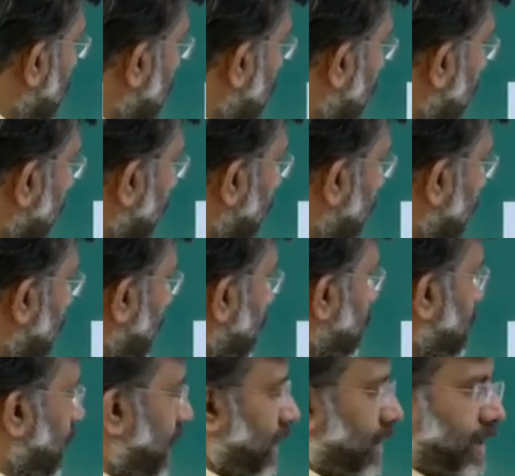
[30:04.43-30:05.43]
negative
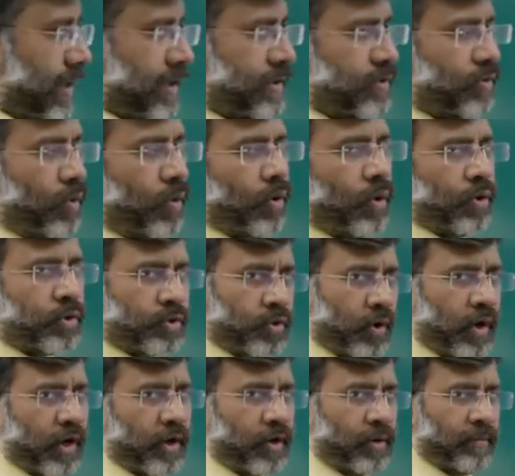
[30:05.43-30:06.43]
center is also
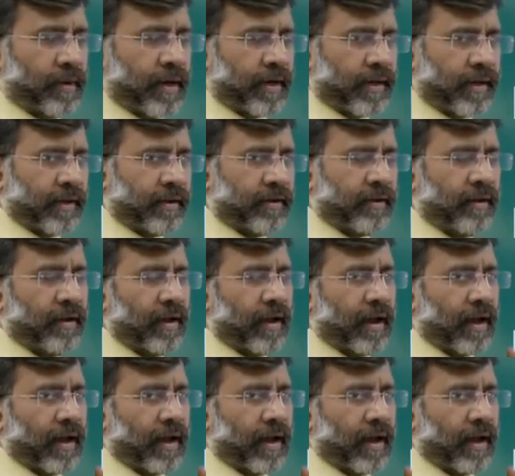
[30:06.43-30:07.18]
aromatic,